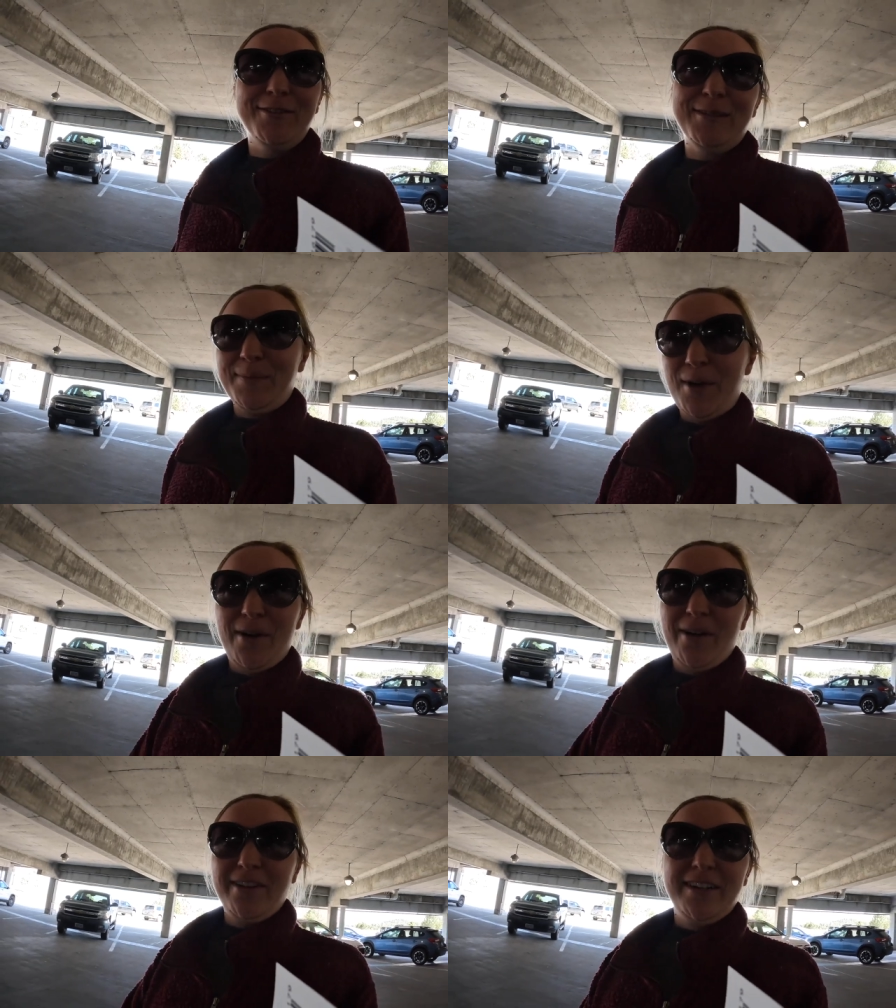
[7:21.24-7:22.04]
so
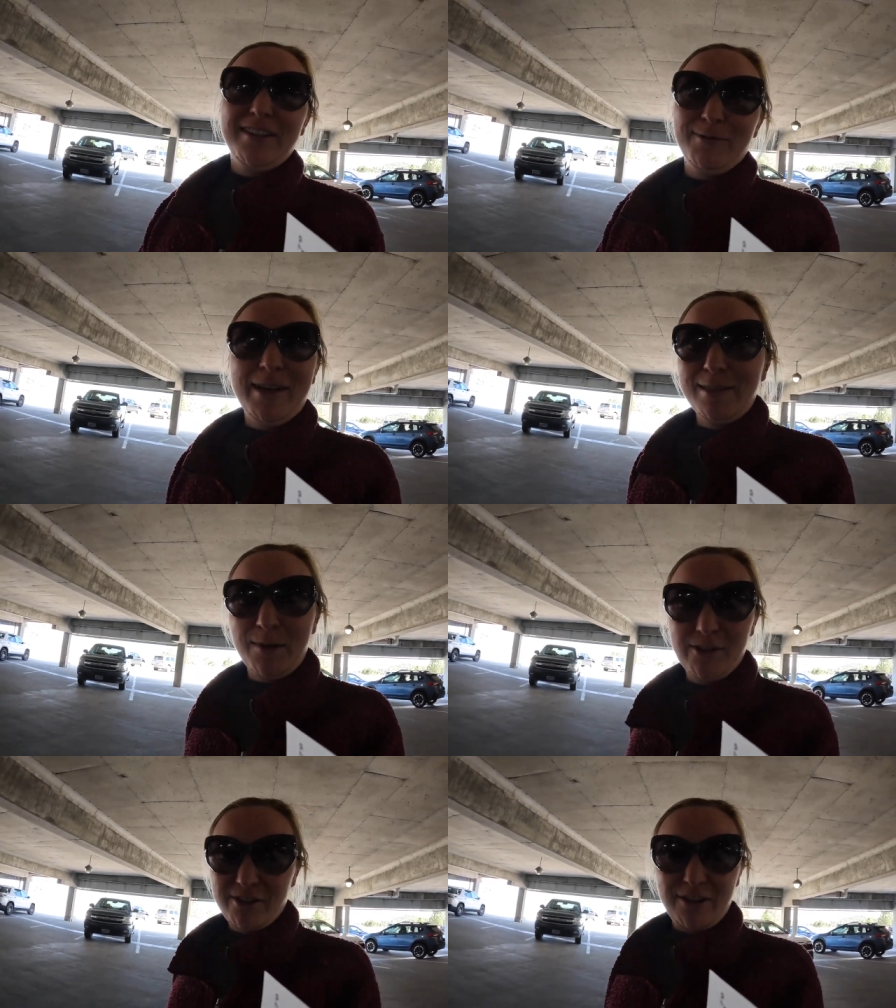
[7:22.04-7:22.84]
small, and it's way
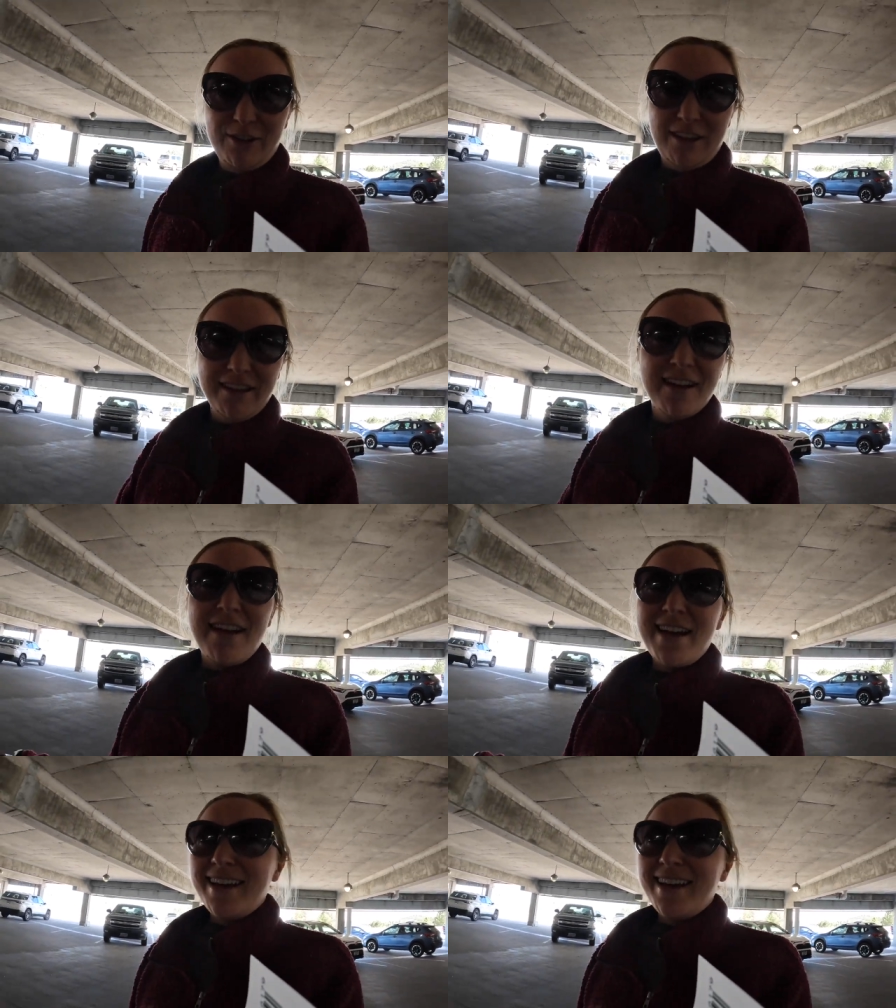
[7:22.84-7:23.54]
smaller than you think.